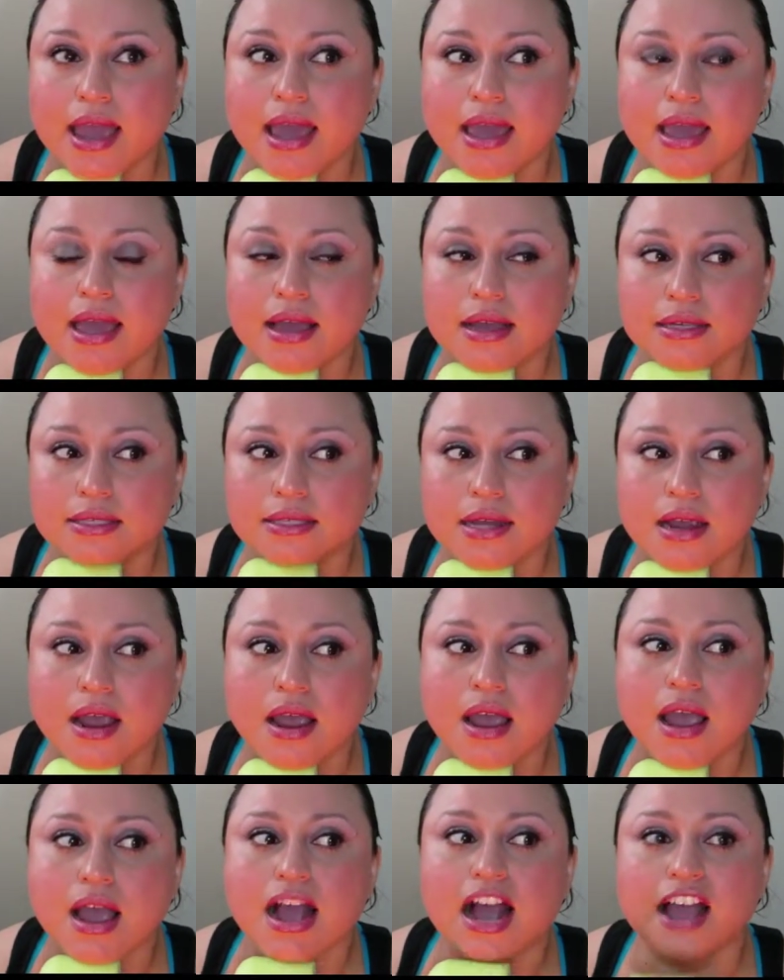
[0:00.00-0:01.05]
and
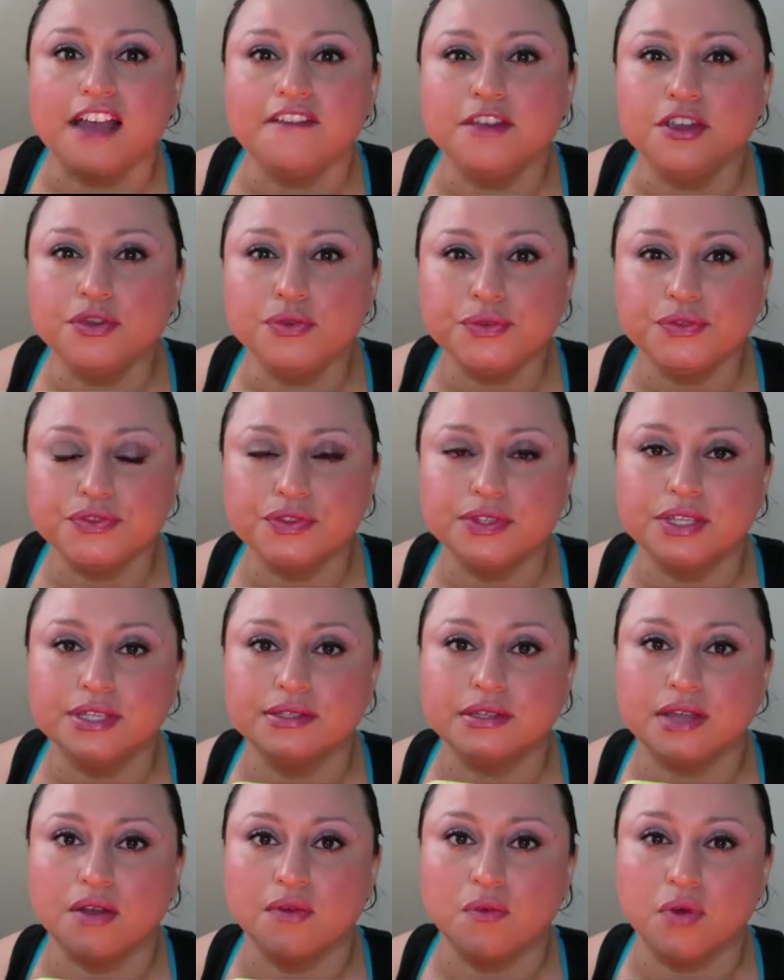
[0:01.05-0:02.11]
I've used
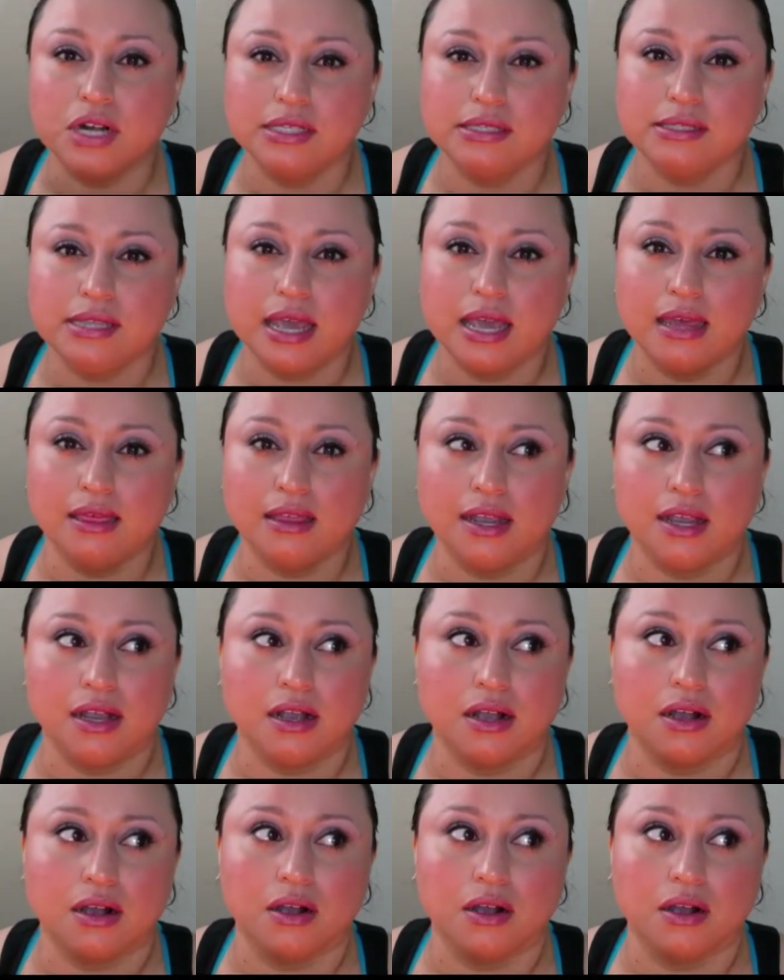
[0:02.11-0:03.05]
this, I want to say like